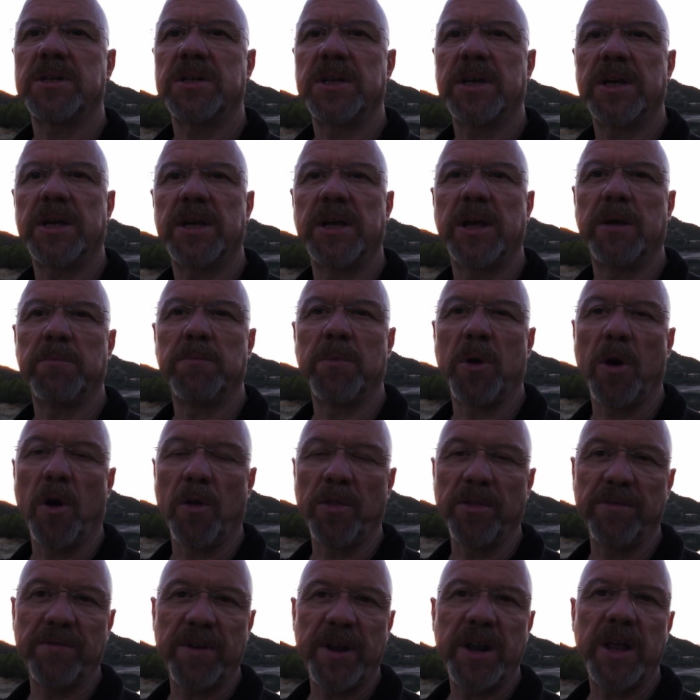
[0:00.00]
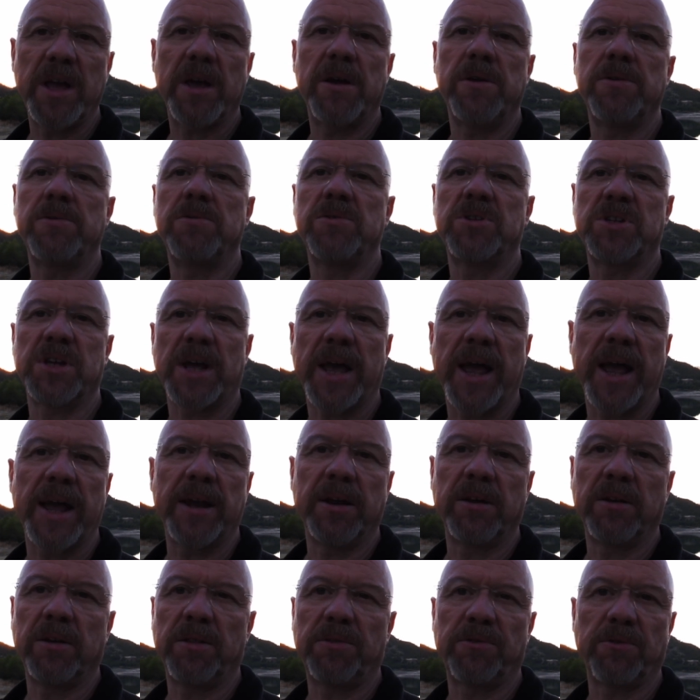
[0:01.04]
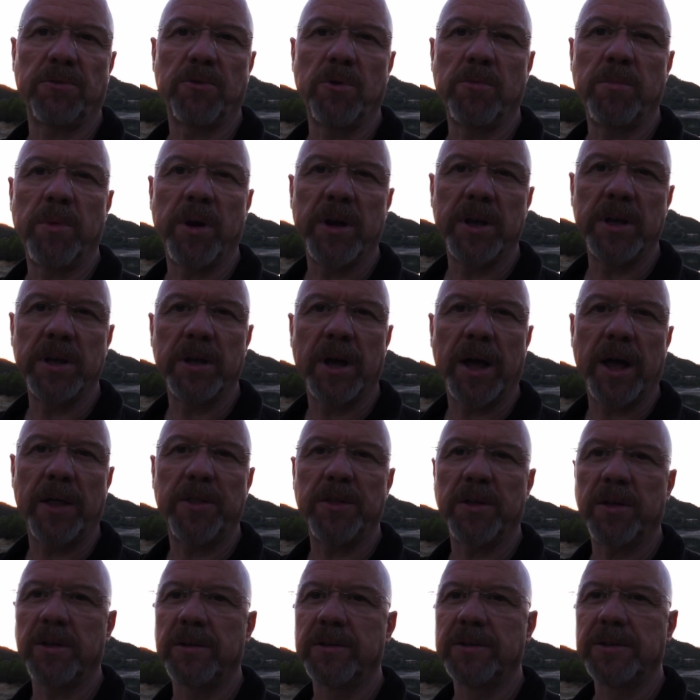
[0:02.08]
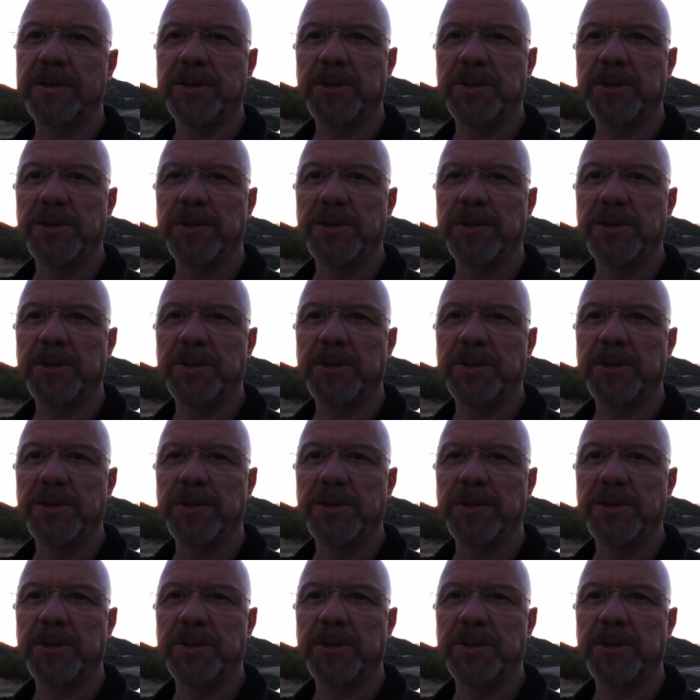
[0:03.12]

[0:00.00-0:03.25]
on the videos and through all my other